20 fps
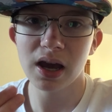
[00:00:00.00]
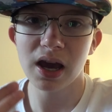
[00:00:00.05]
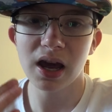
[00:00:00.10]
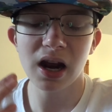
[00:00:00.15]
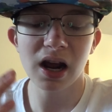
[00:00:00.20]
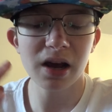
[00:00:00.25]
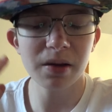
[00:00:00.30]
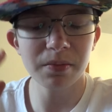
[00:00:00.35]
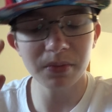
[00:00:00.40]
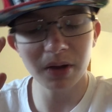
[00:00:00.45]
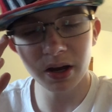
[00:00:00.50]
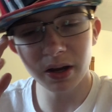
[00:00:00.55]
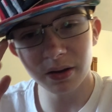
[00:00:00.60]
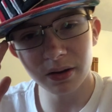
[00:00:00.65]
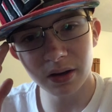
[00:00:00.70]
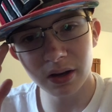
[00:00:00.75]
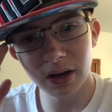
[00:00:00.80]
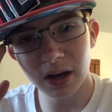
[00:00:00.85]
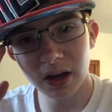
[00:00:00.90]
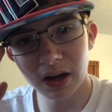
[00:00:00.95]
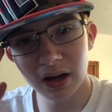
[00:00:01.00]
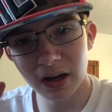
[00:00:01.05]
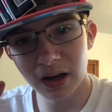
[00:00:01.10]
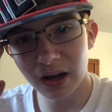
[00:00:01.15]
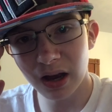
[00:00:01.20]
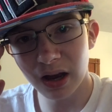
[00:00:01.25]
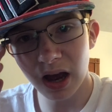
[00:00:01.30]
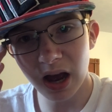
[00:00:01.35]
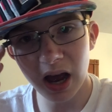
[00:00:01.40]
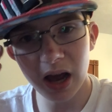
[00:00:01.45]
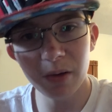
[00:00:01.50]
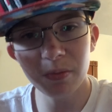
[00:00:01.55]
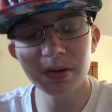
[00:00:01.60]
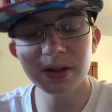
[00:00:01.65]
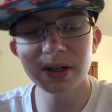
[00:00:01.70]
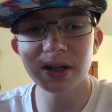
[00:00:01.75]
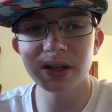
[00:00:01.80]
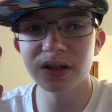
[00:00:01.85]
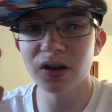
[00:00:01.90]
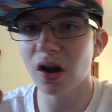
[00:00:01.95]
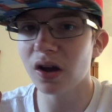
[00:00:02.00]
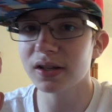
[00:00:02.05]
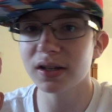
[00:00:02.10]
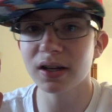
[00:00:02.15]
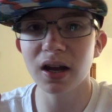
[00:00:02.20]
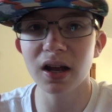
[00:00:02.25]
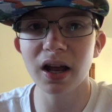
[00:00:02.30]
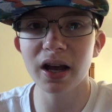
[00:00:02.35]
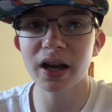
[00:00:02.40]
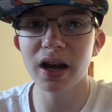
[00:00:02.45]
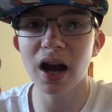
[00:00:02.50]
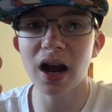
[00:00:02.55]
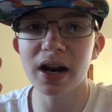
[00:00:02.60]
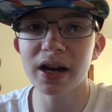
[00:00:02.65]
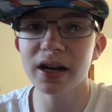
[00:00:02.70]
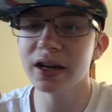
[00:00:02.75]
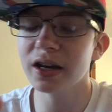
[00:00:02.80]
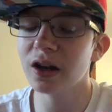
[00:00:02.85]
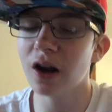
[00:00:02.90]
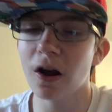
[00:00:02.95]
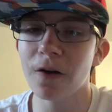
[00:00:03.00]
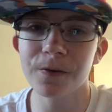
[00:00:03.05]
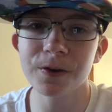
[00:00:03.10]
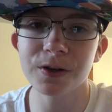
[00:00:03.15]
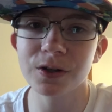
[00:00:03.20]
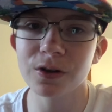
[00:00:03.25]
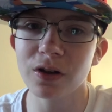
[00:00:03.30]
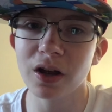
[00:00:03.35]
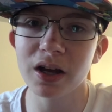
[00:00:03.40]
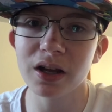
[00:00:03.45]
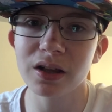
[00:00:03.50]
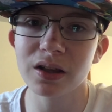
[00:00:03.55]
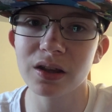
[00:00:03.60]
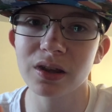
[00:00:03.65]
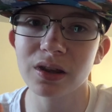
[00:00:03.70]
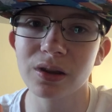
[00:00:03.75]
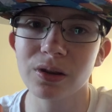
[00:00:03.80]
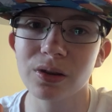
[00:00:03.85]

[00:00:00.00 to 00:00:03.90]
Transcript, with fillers: And I'm like it was exhausting. I like I didn't get off until like